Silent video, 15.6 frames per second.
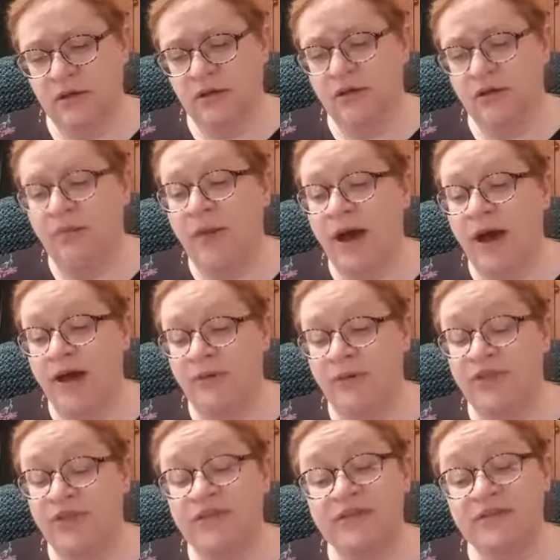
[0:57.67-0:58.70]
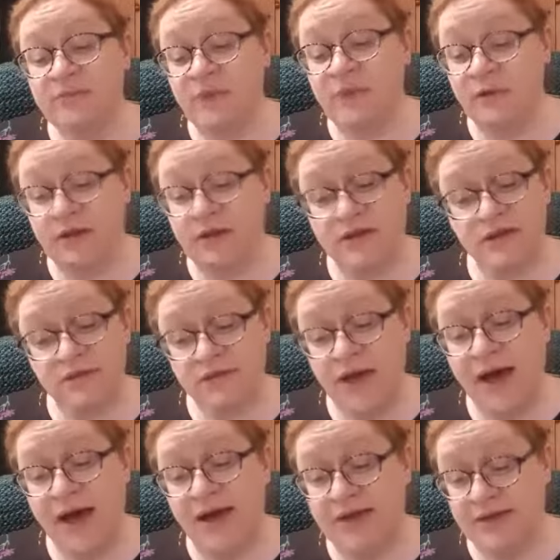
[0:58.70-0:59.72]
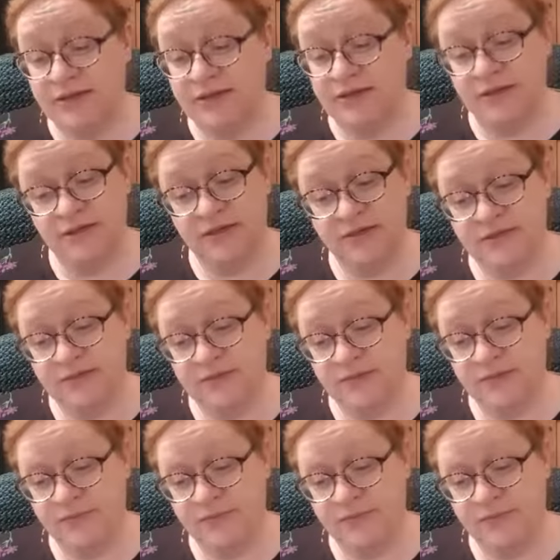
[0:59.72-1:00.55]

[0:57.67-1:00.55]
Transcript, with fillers: Come I with the spirit of kindness.